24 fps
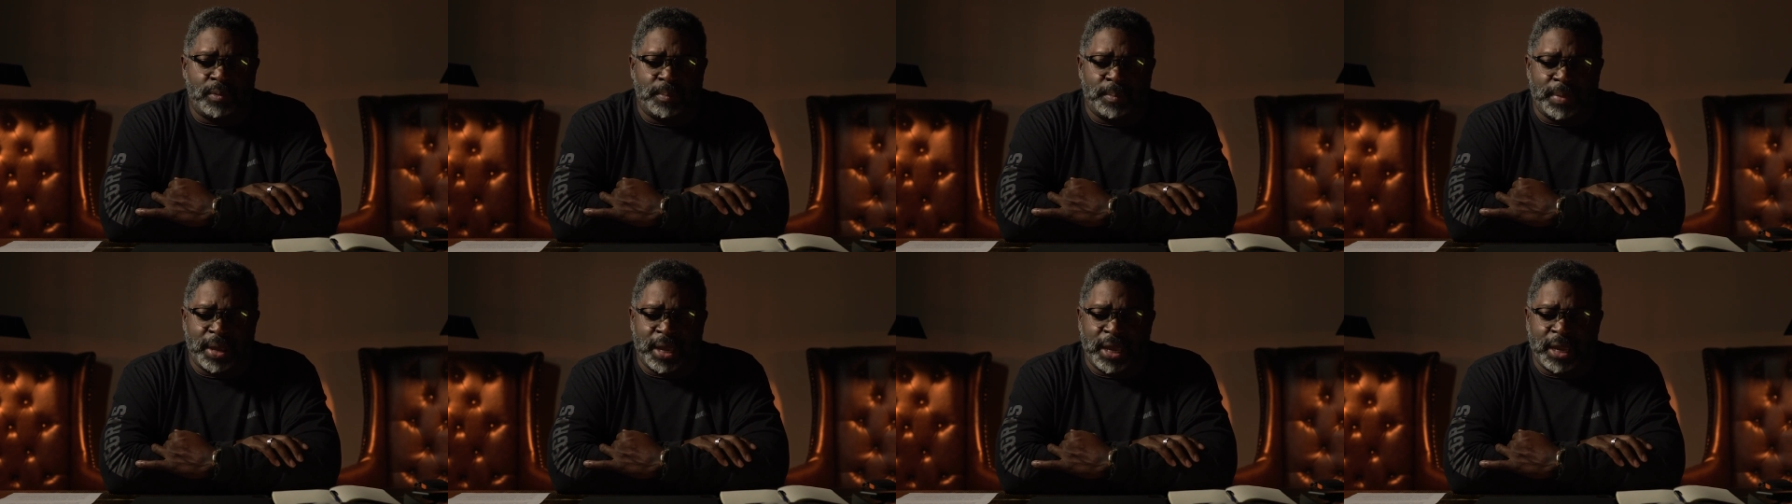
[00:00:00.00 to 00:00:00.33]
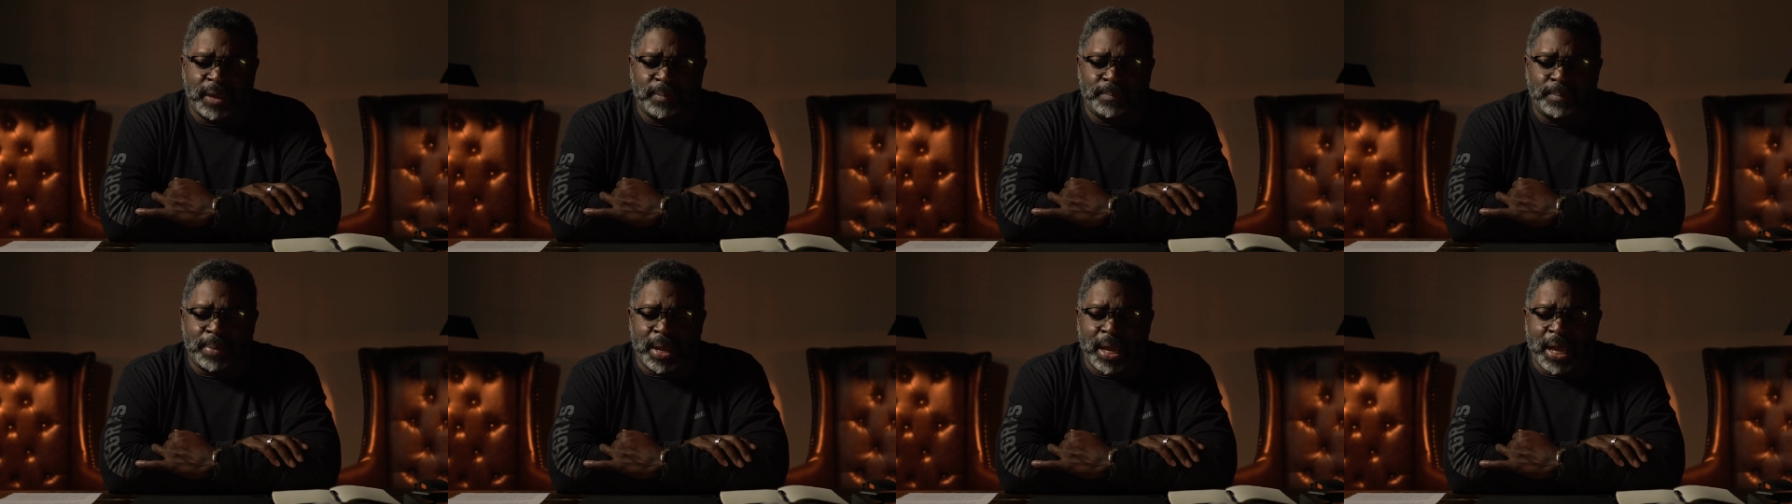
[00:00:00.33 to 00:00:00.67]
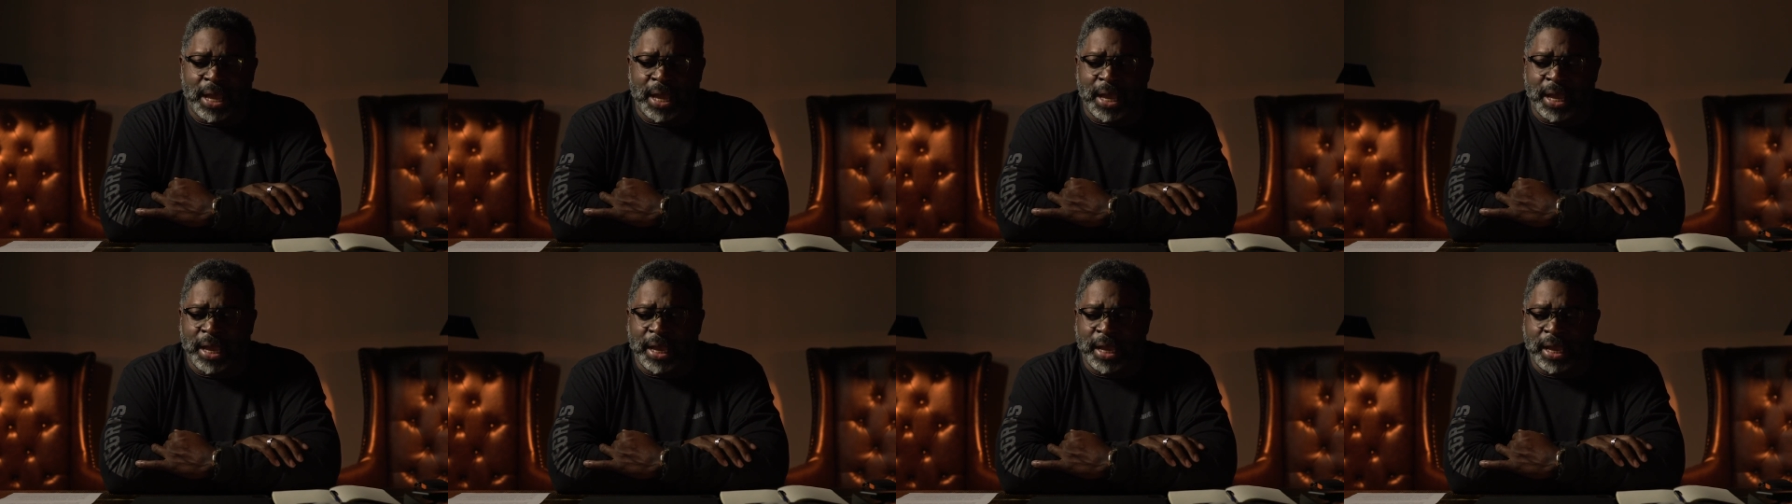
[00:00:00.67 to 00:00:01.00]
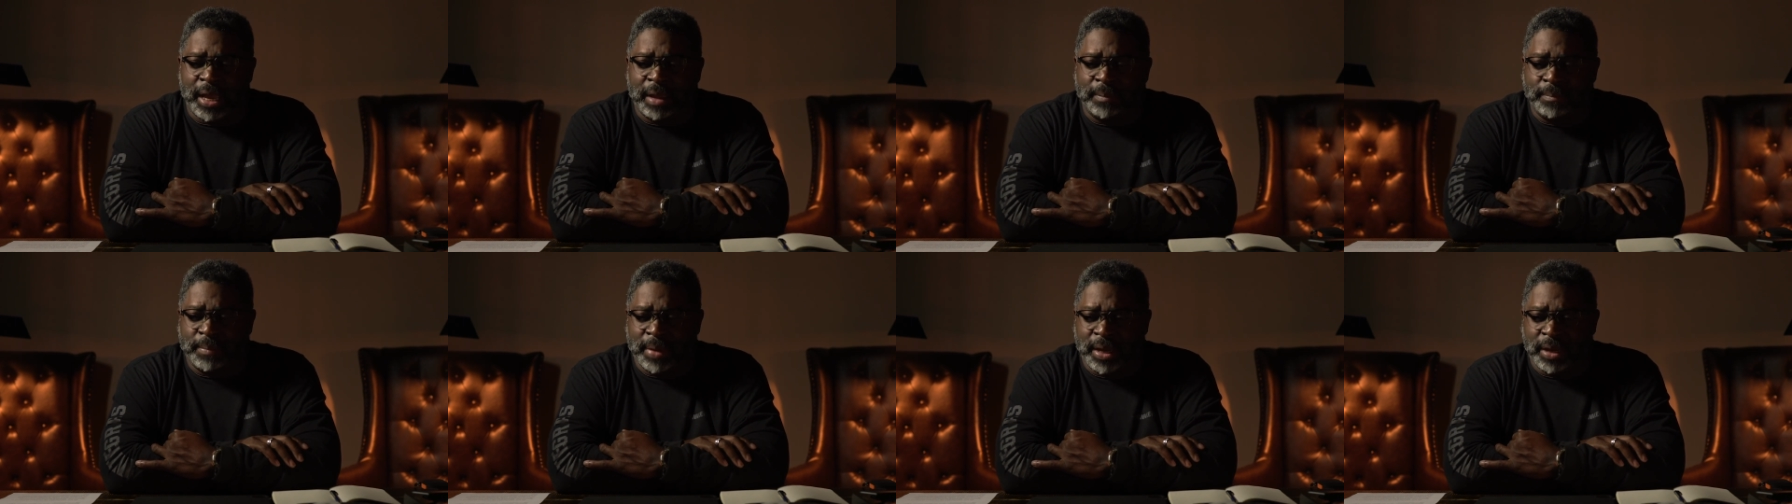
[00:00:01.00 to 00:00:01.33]
made by
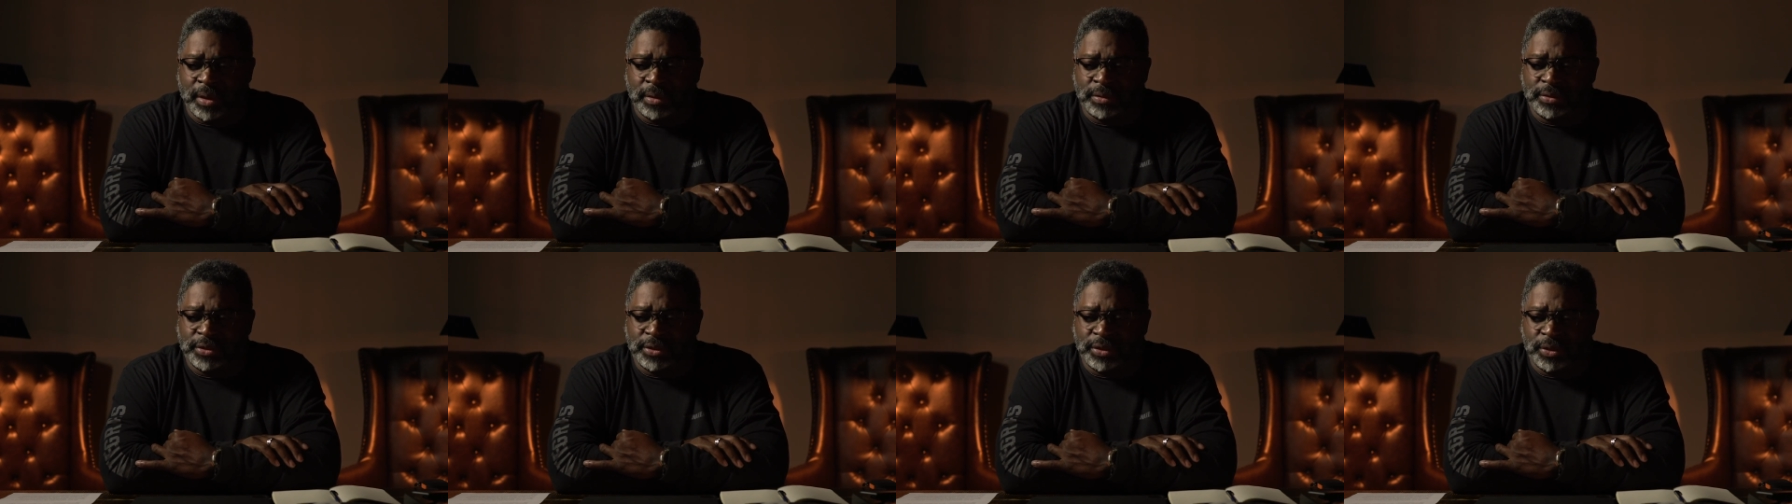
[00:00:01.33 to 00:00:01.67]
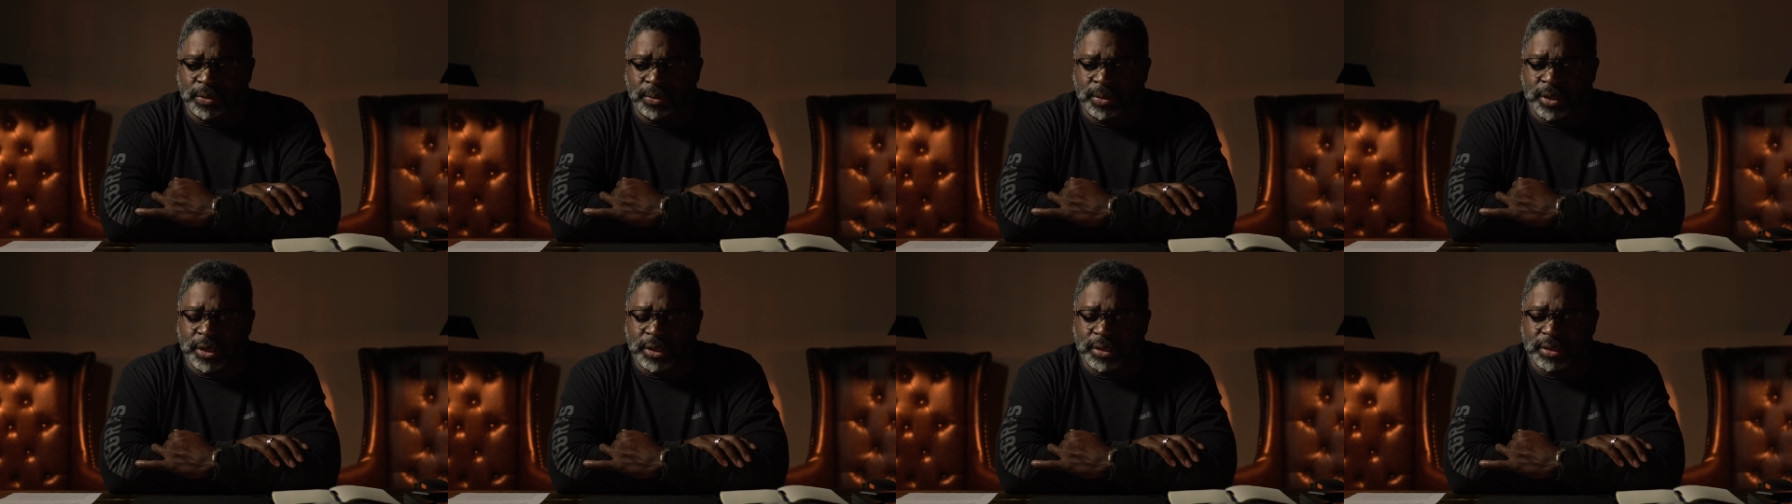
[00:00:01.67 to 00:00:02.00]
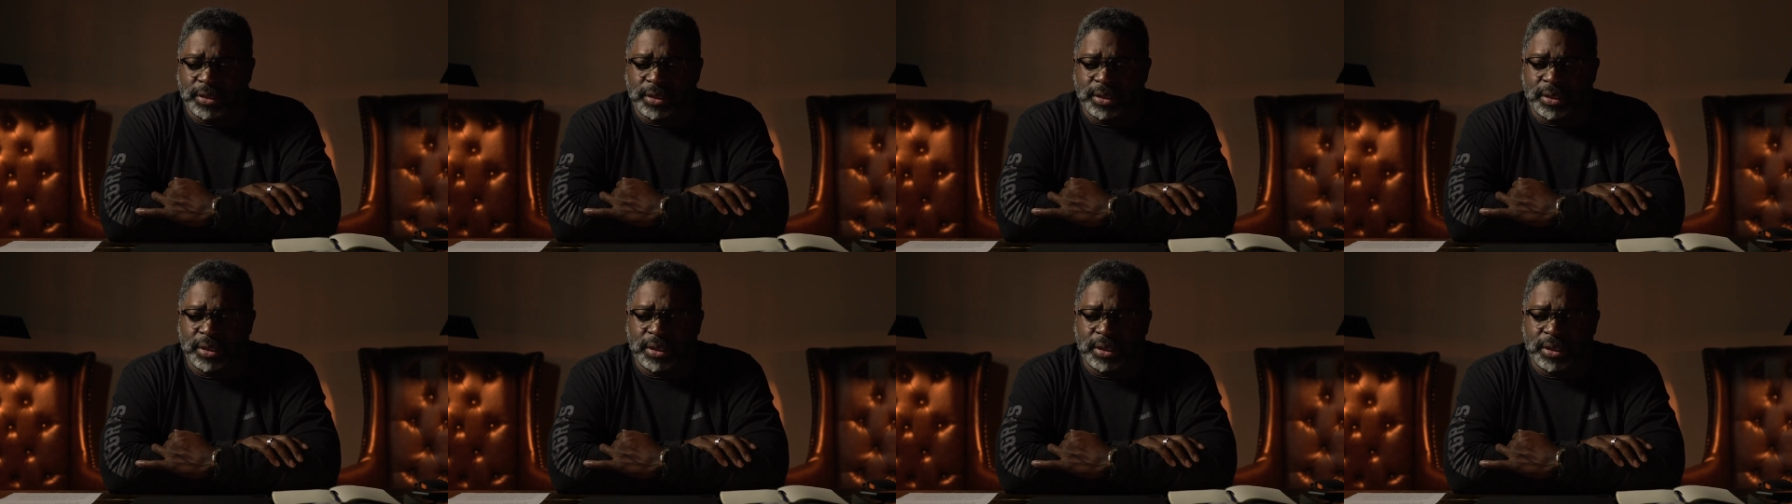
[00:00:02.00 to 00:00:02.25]
a male student